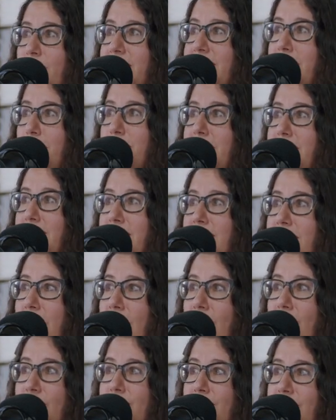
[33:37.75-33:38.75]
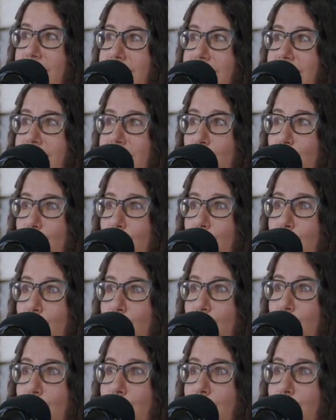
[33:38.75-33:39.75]
acceptance and love is
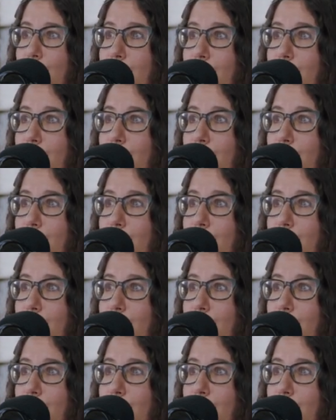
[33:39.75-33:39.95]
through